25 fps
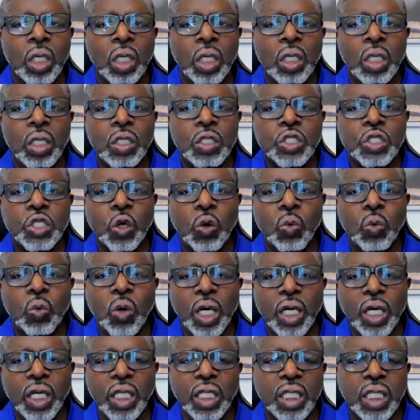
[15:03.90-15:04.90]
So one
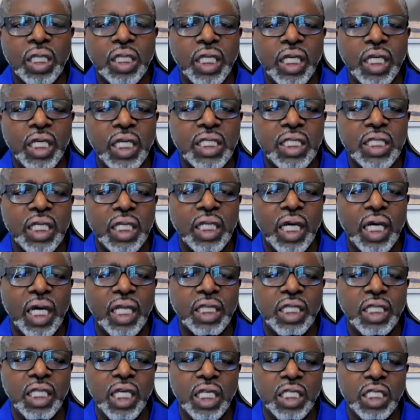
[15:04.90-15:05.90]
of the things that I
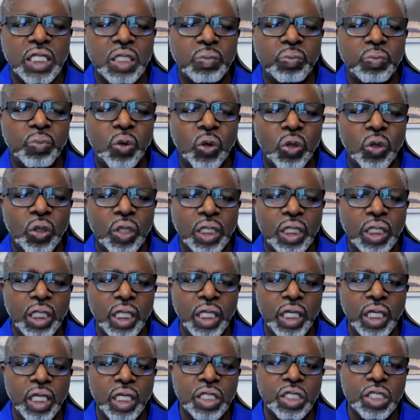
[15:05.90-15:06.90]
think is important
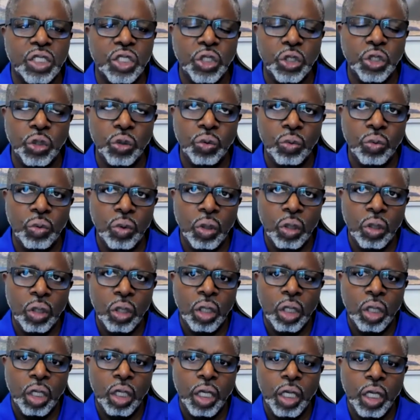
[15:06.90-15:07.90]
is to
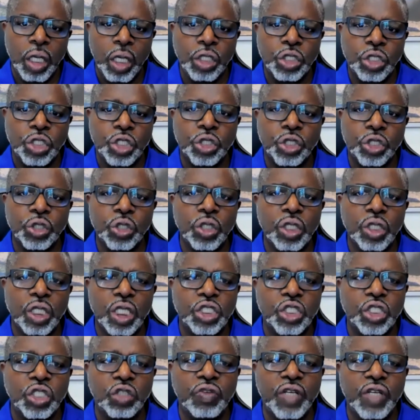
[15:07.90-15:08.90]
ensure that
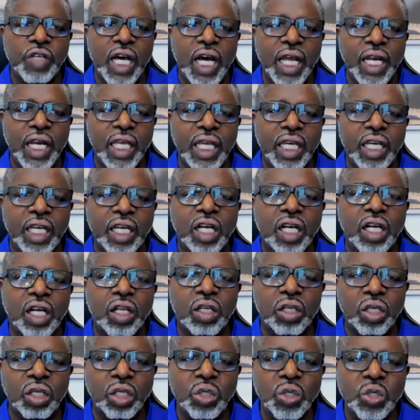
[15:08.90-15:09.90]
you've got
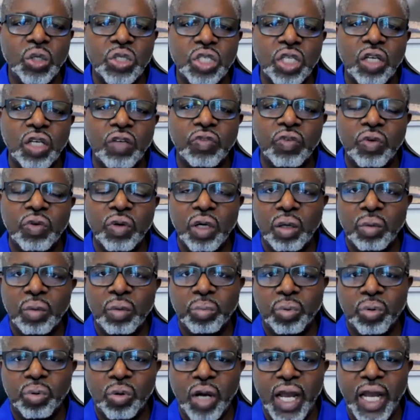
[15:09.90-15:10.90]
inclusive
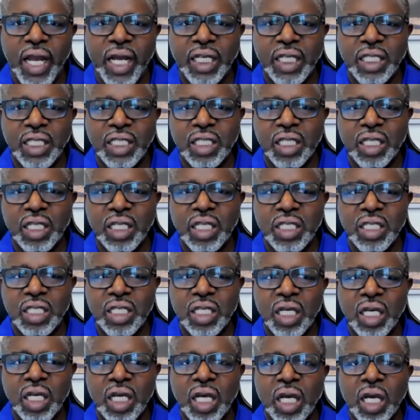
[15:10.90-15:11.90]
practices
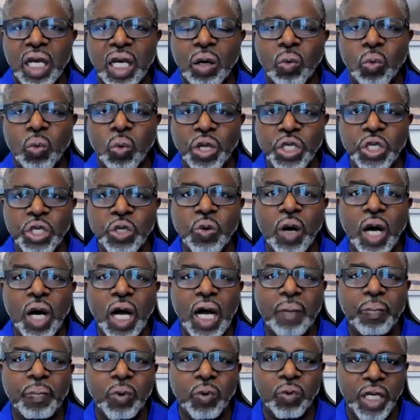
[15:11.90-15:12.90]
when you
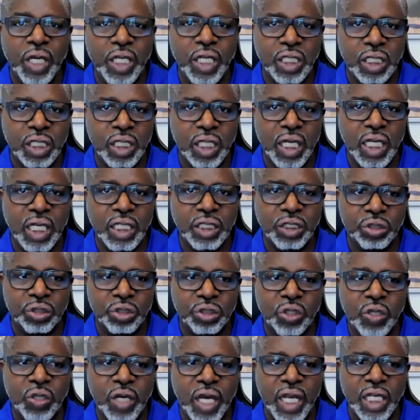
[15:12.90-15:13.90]
operationalize your
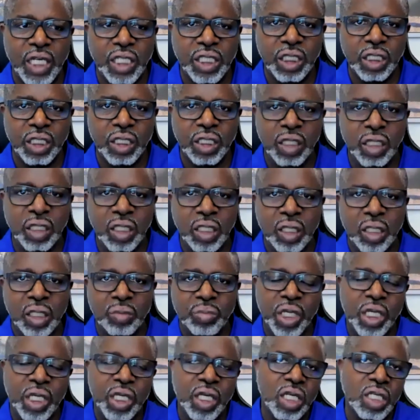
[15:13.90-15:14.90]
strategy.
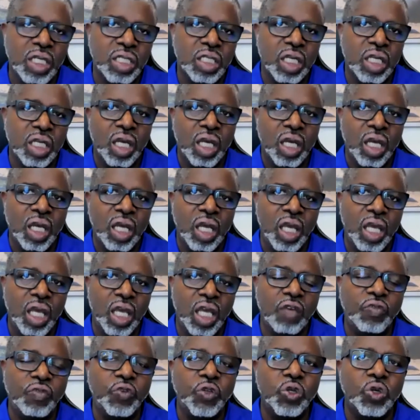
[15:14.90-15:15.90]
Because
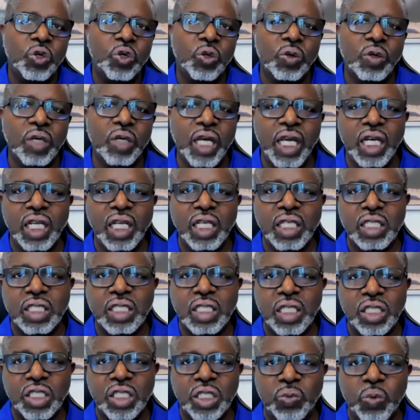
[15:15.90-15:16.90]
if you create a
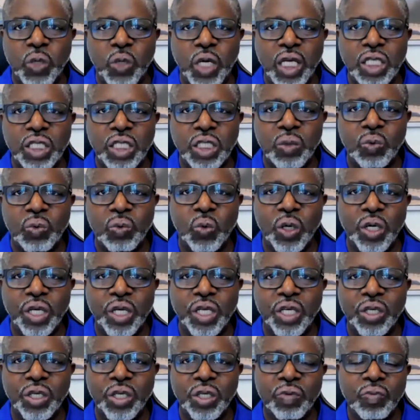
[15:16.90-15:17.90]
situation where
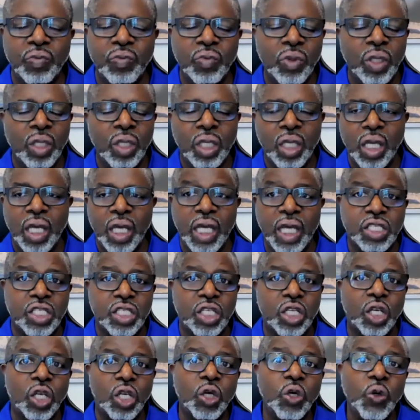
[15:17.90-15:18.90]
you're
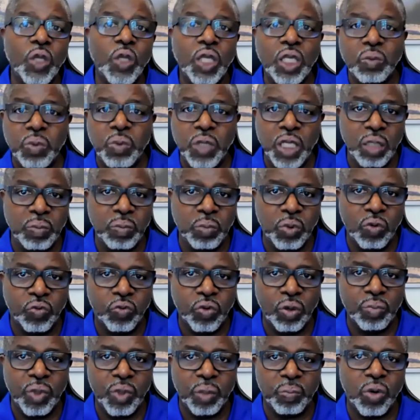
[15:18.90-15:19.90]
excluding people from
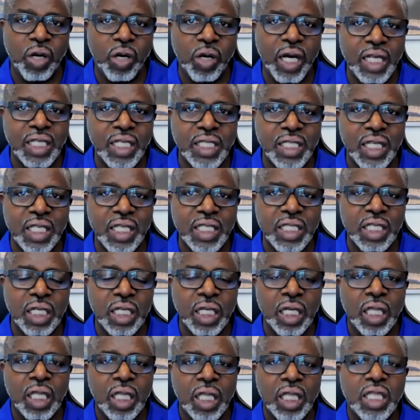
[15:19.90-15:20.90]
the process,
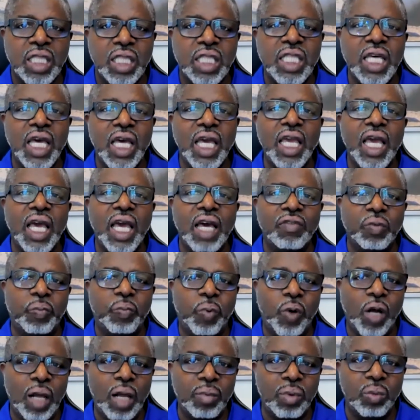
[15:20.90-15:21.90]
they have a
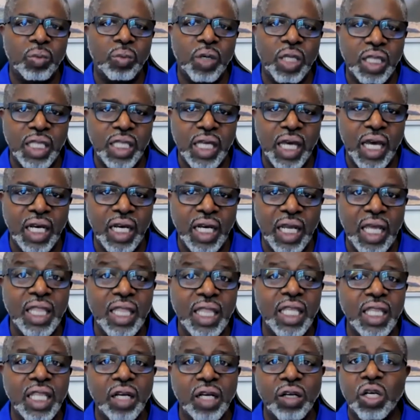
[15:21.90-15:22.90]
problem with that, and then
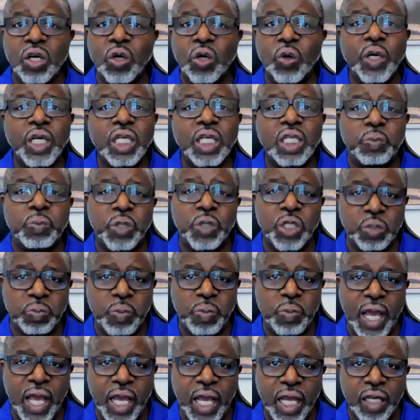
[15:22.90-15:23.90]
they're going to push
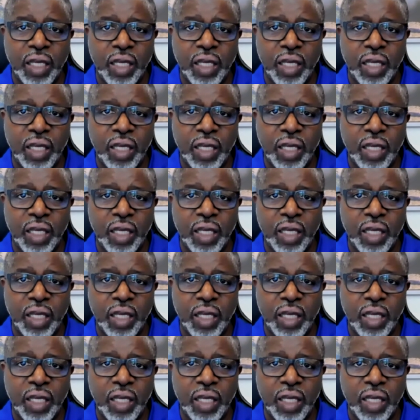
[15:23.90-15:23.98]
back.